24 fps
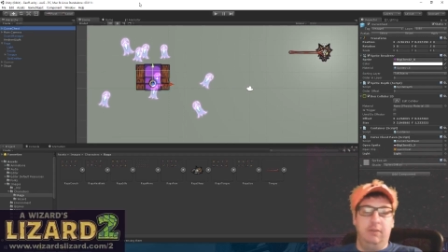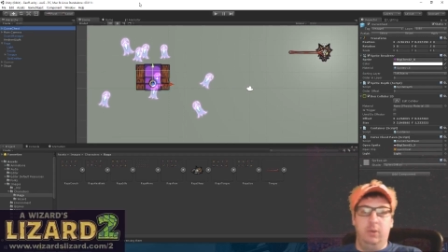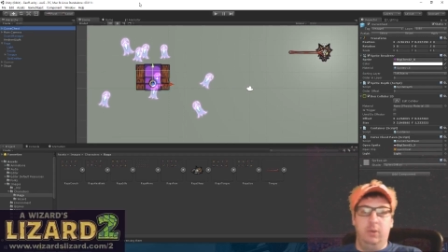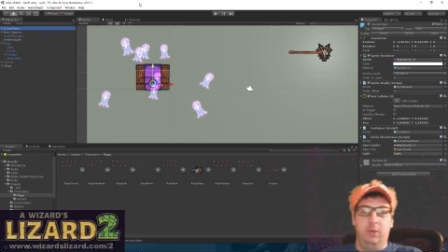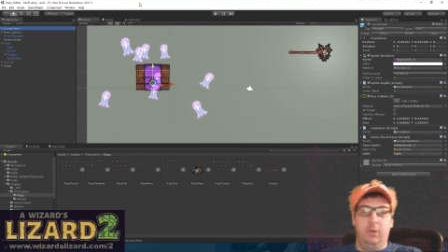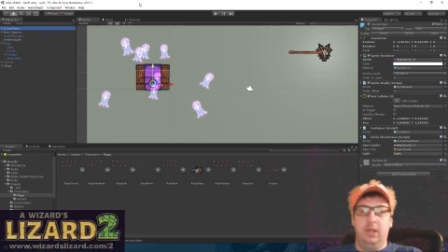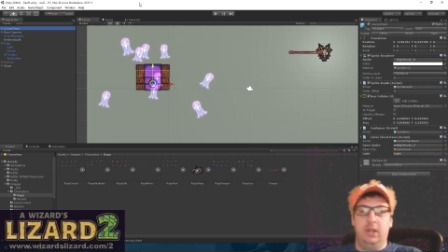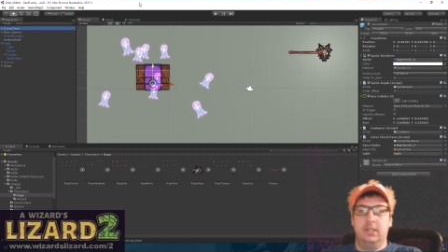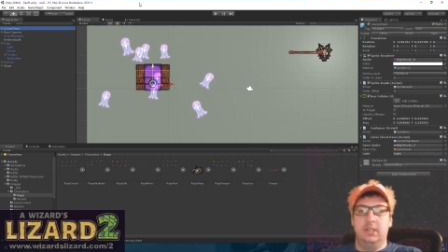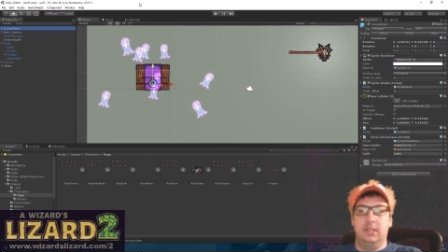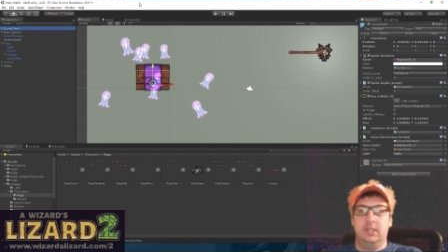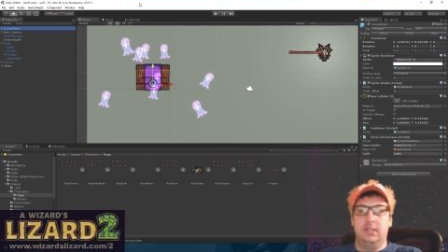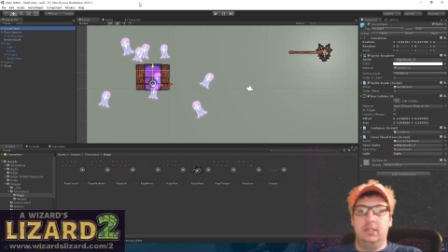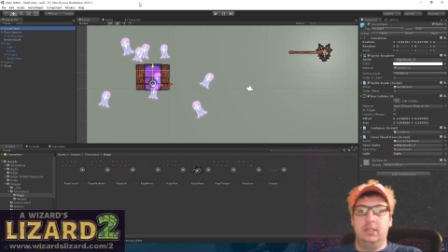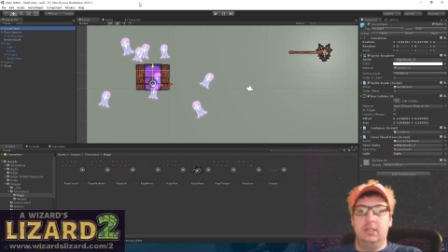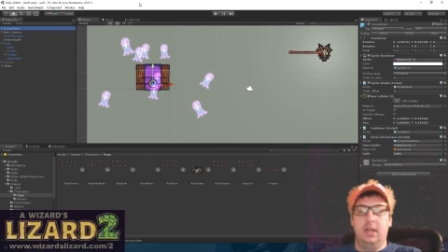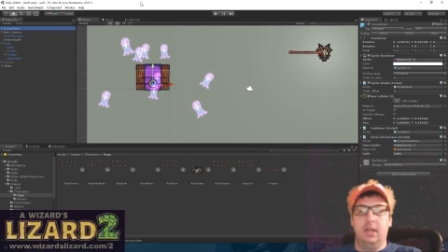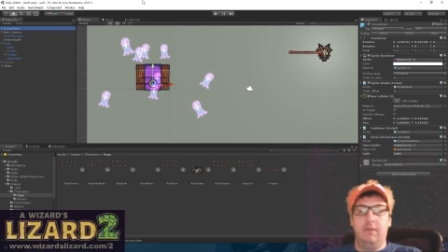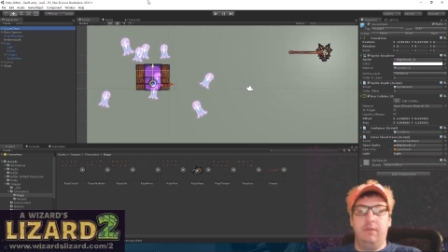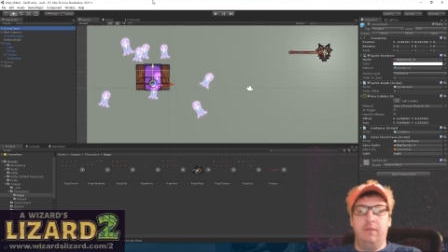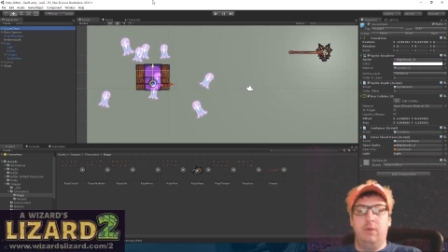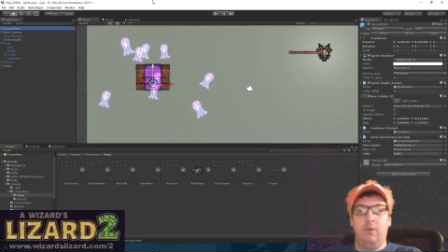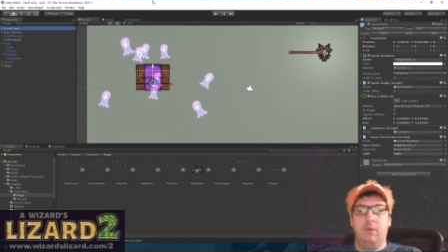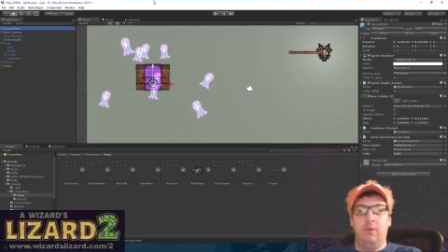you want to sign
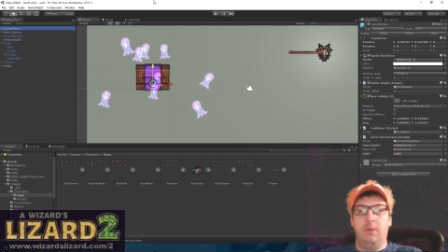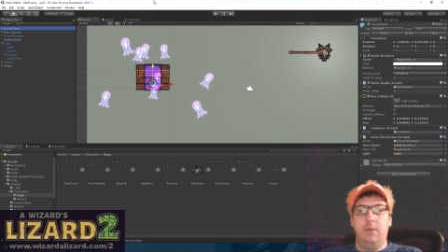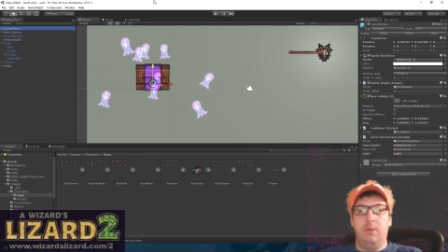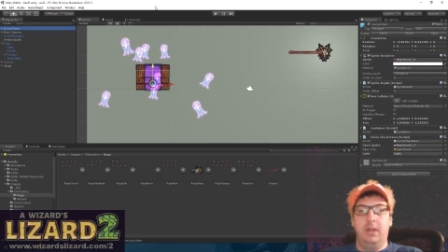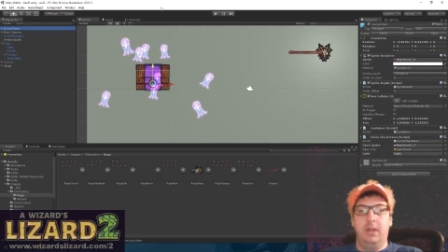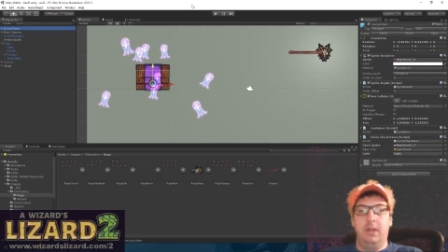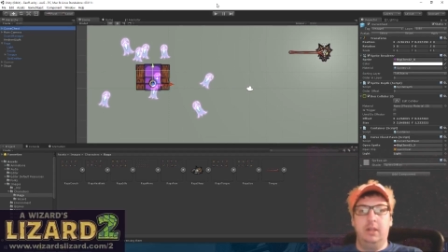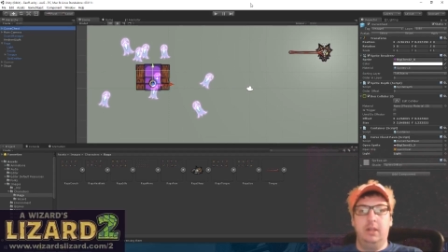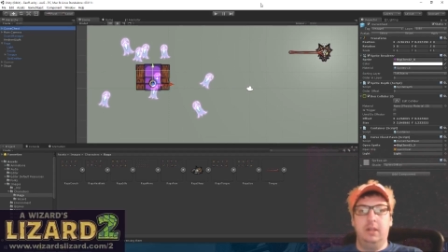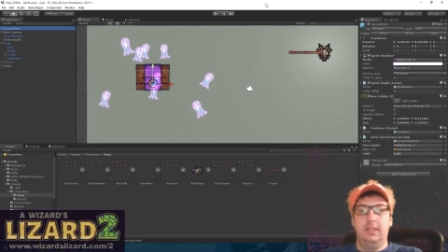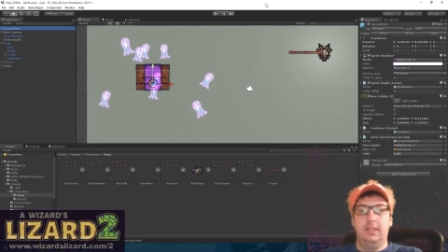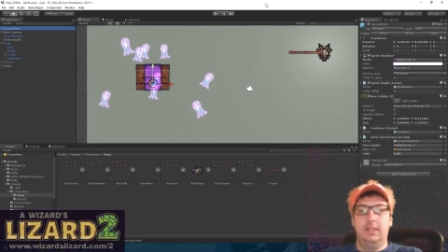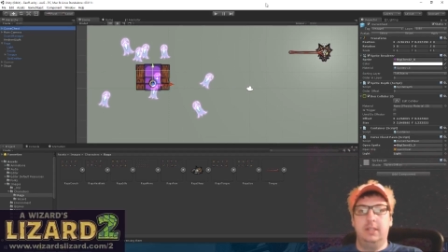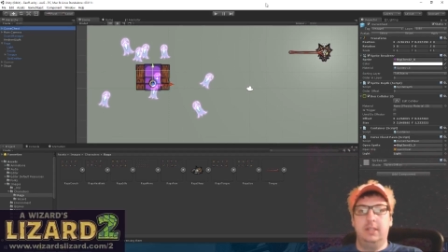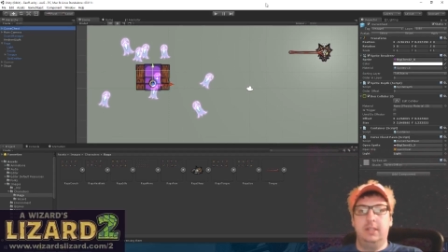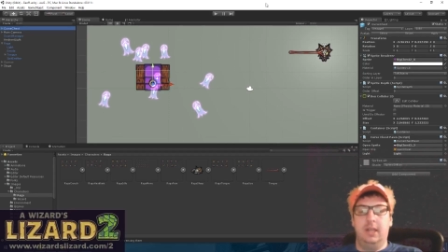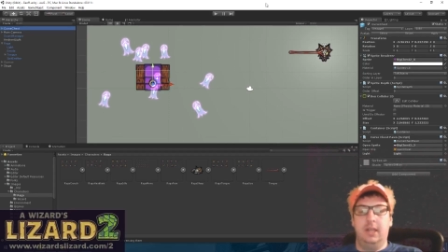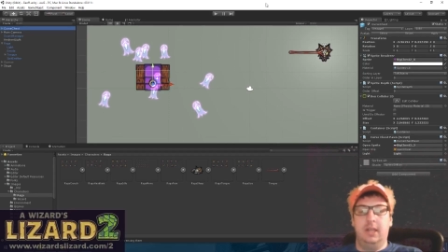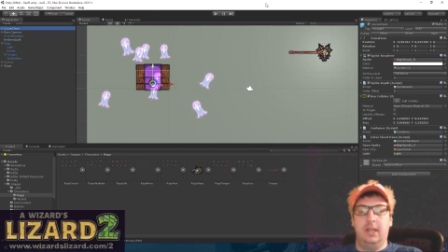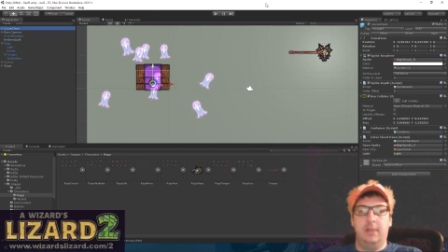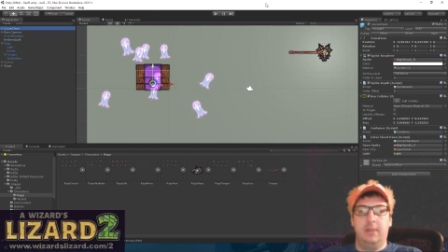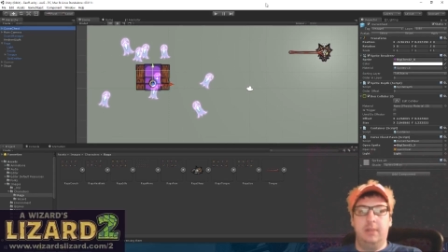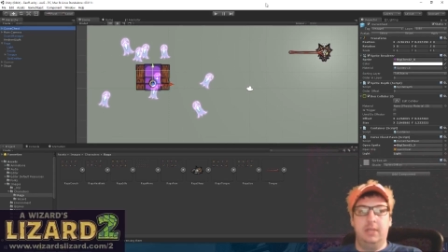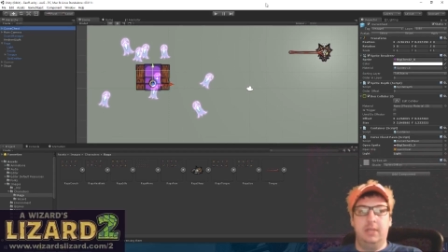up for our mailing list and
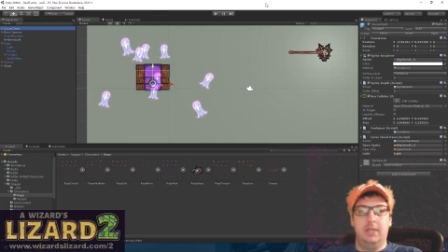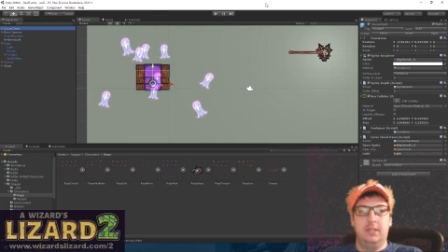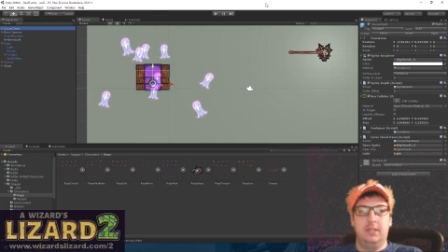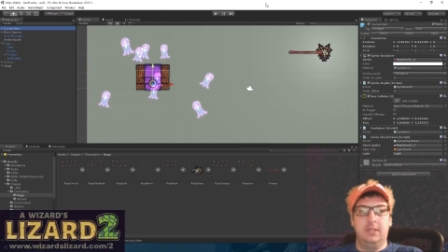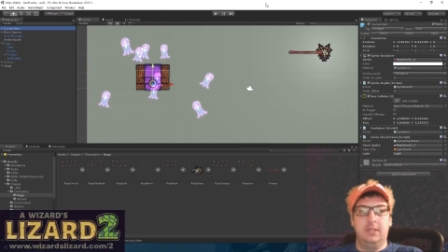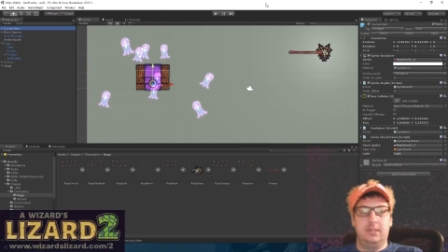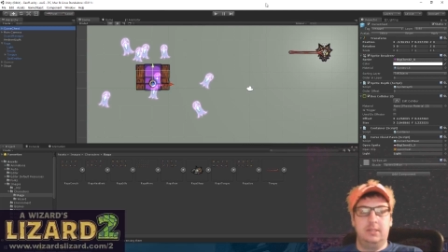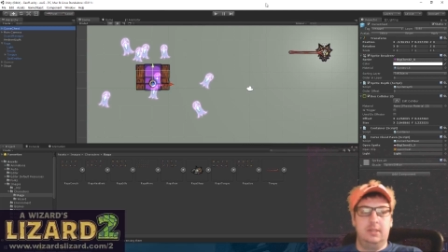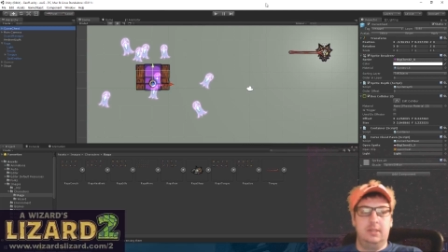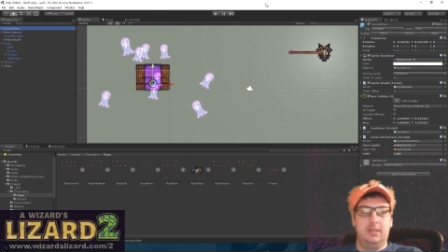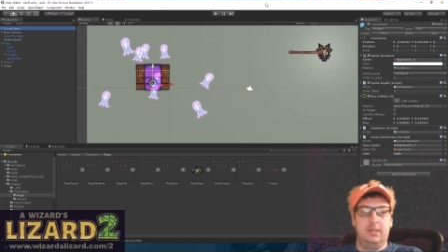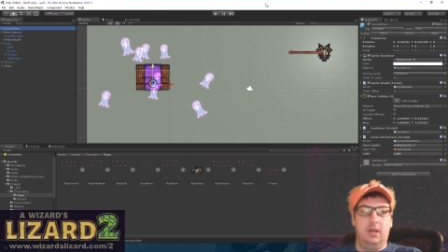get updates